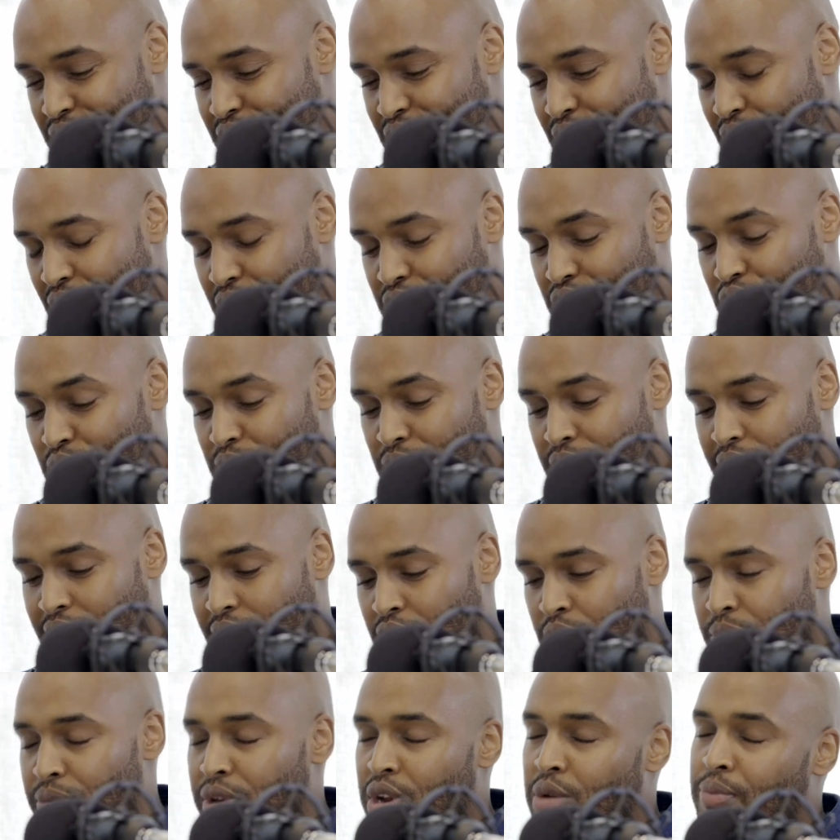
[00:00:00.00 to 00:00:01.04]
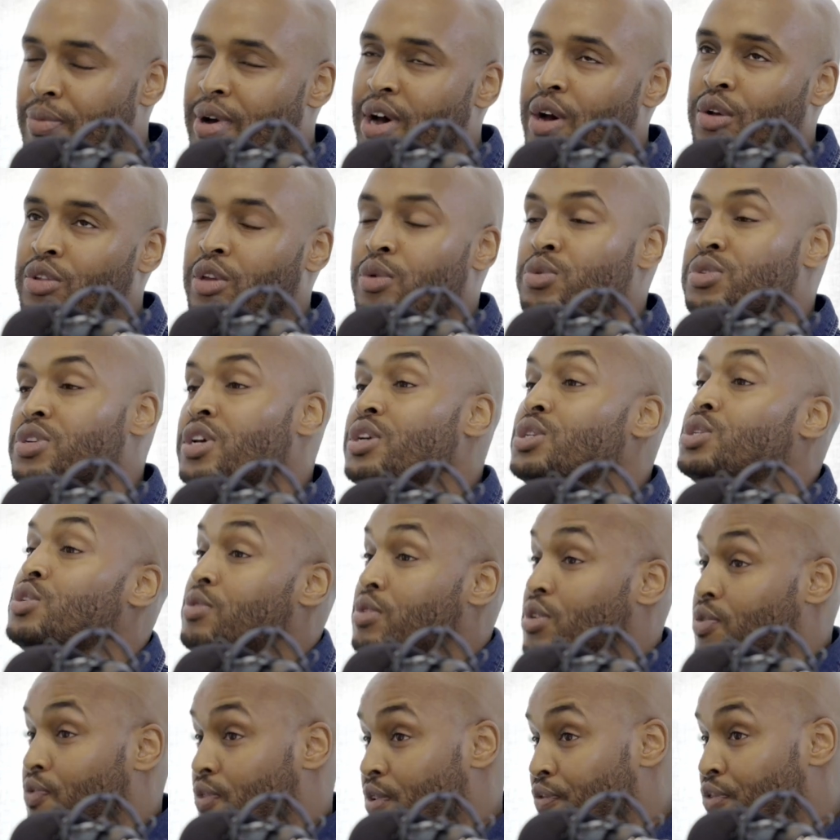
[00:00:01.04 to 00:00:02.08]
Talk to me a little bit about, I would say,
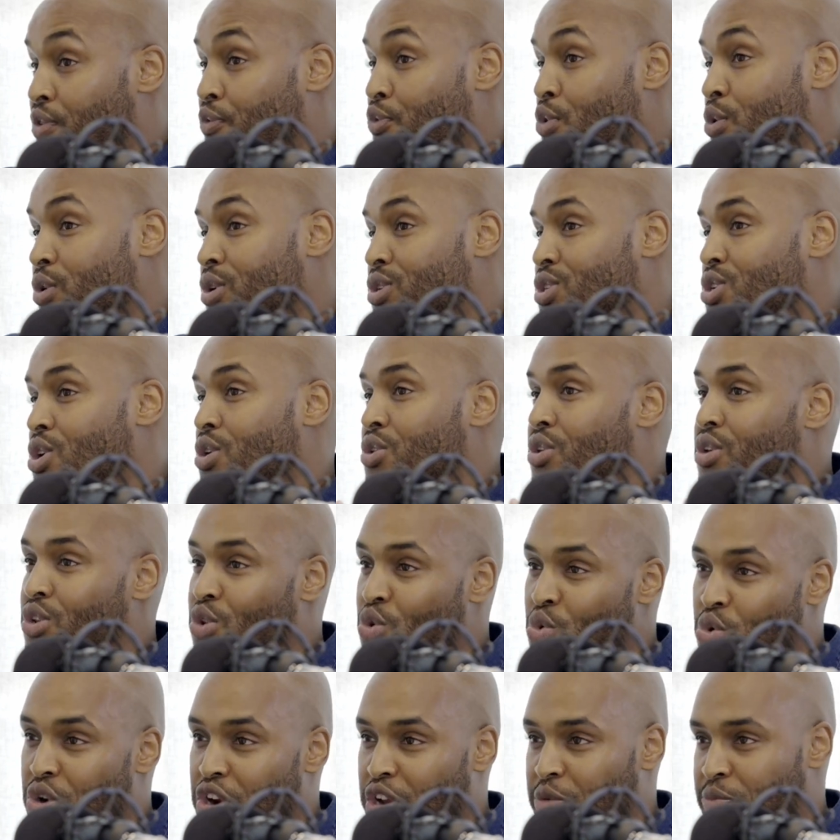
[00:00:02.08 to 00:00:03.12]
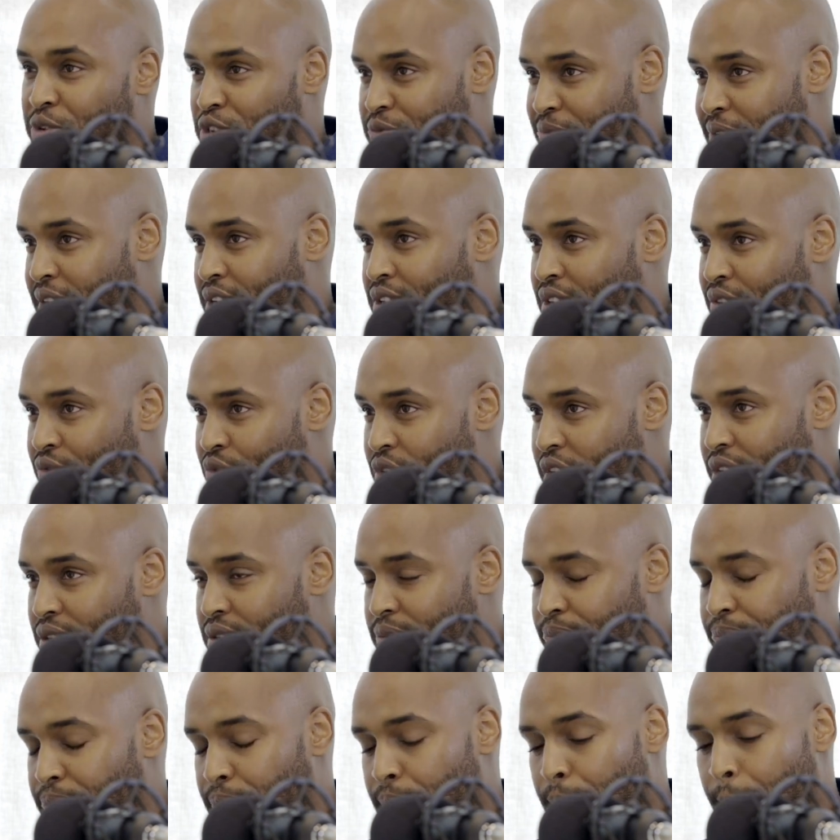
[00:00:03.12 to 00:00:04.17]
if you focus on the Nordic perspective, right?